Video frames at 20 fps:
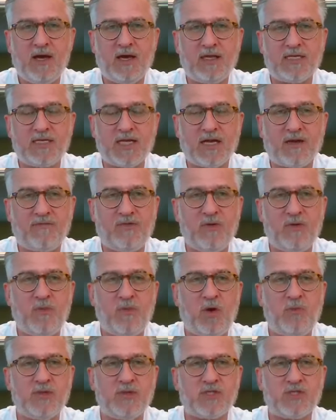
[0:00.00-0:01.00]
I'll take a few
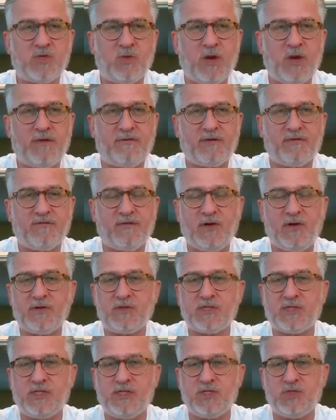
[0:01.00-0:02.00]
moments to wait for
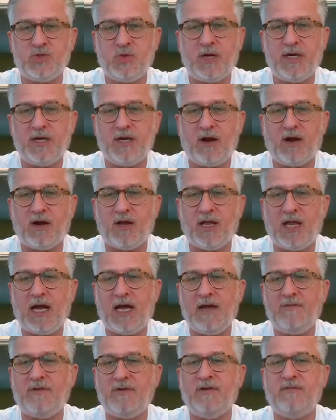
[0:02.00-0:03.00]
folks to join our
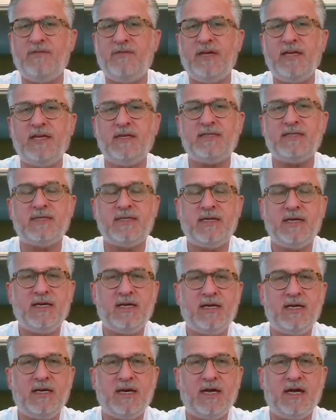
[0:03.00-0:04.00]
live event.
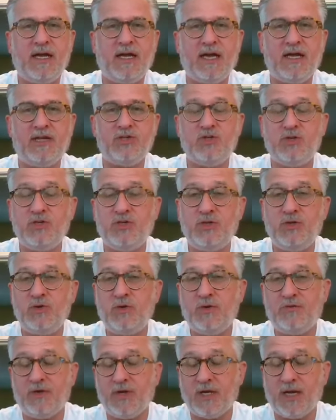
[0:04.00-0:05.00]
As you
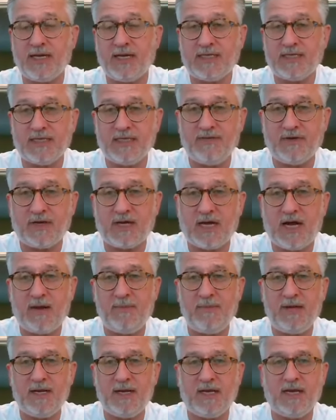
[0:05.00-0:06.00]
do, if you'd like to leave a
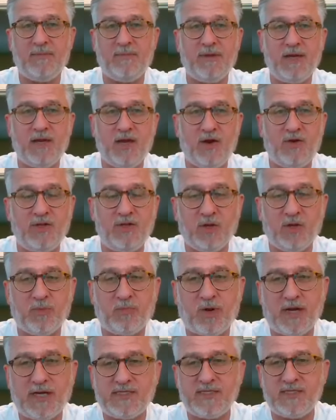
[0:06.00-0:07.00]
comment, let me know that you're
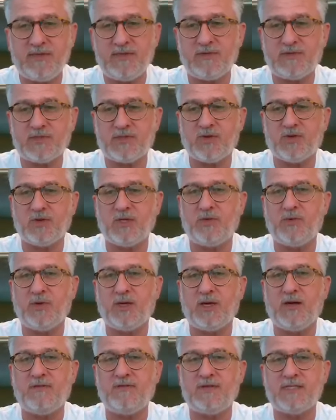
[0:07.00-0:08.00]
present. Certainly
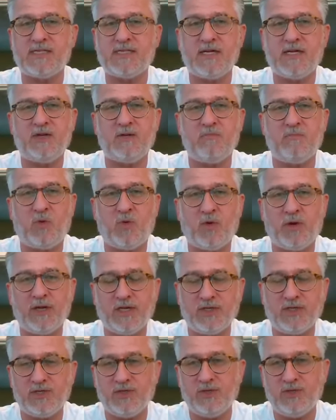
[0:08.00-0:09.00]
would love to say good
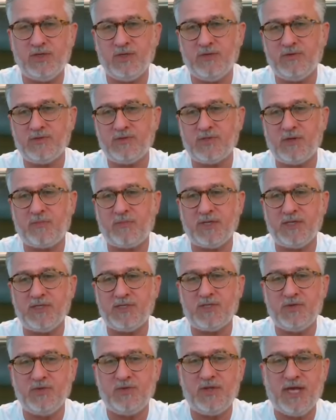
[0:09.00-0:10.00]
morning to you, so
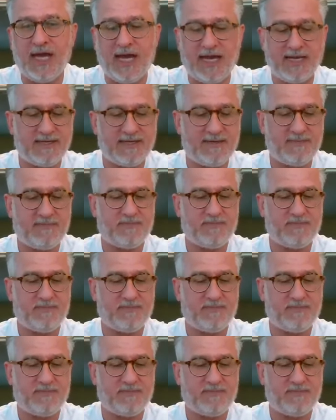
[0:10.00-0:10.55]
please do that.